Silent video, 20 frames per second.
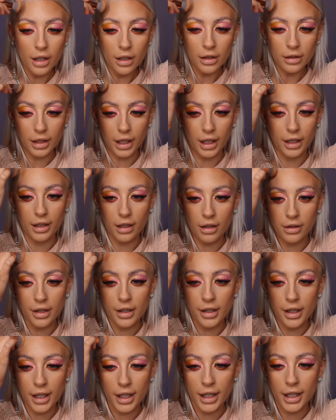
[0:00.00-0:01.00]
like on a
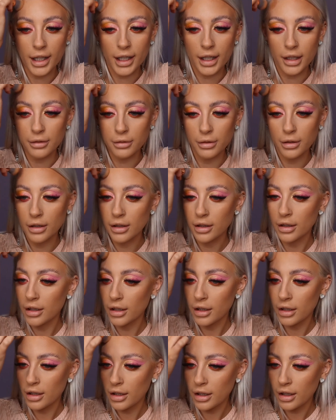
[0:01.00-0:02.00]
night out?
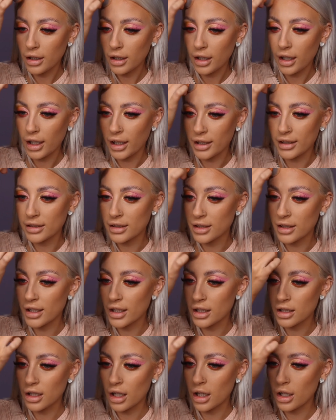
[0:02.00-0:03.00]
And
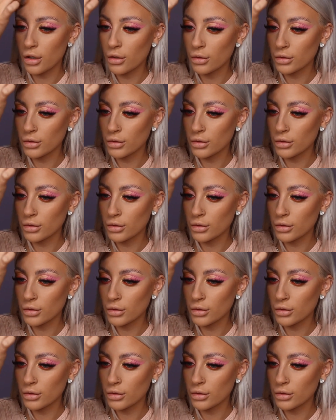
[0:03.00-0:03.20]
this whole